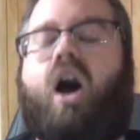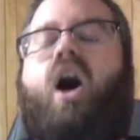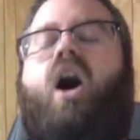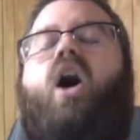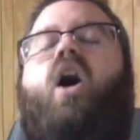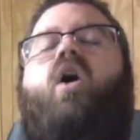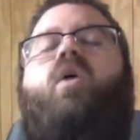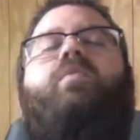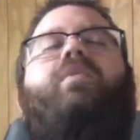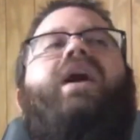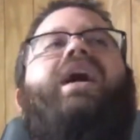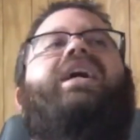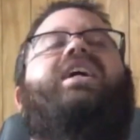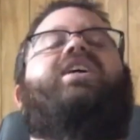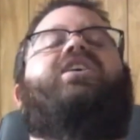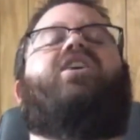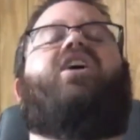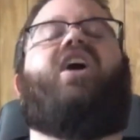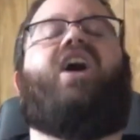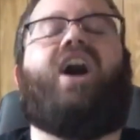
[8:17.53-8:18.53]
Oh my
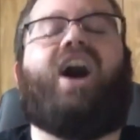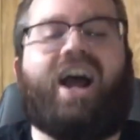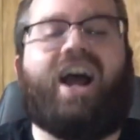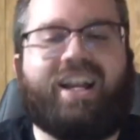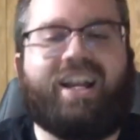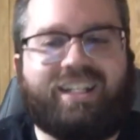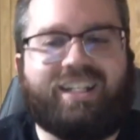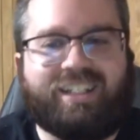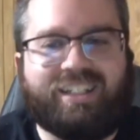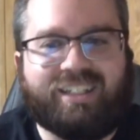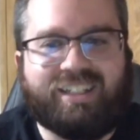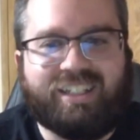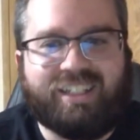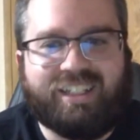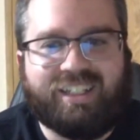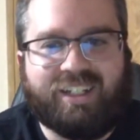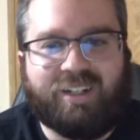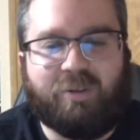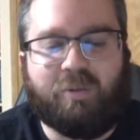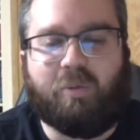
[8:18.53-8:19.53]
God.
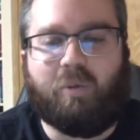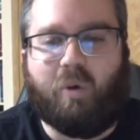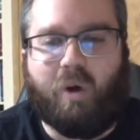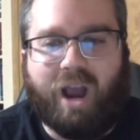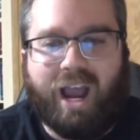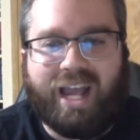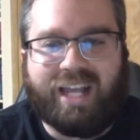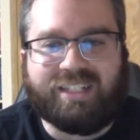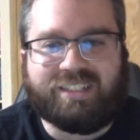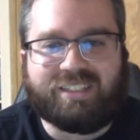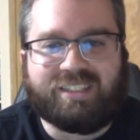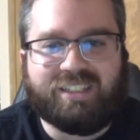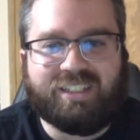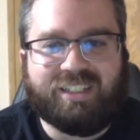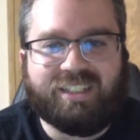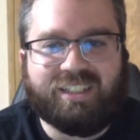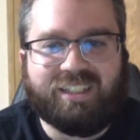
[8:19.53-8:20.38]
What?